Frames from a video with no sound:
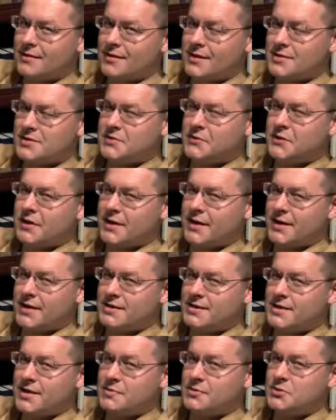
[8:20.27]
That's funny. I
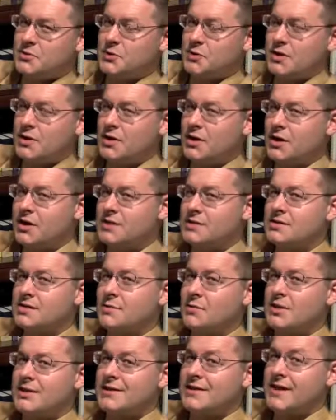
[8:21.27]
seem to recall
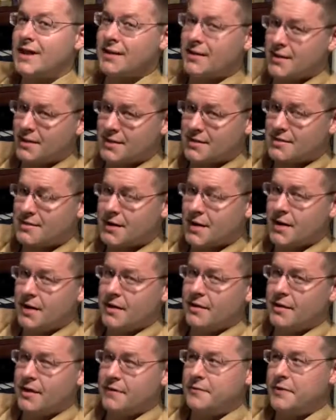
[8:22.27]
someone telling us
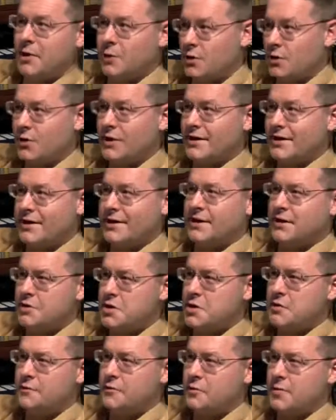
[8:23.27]
that if he were going to kill
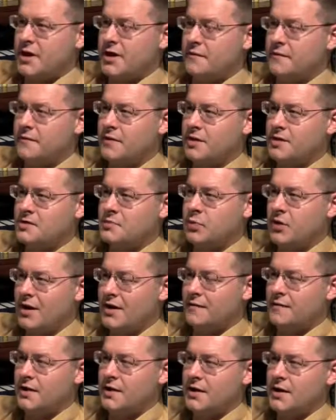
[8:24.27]
you for being a false
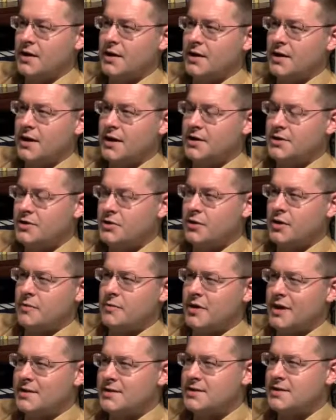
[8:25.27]
prophet, he'd do
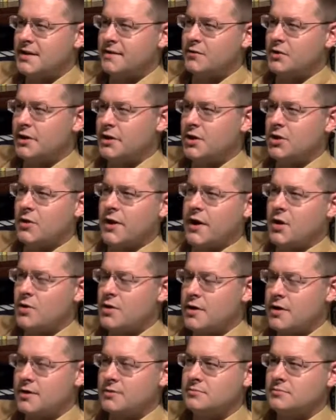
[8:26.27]
it by severing your
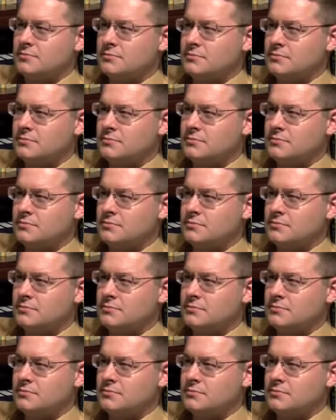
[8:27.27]
aorta.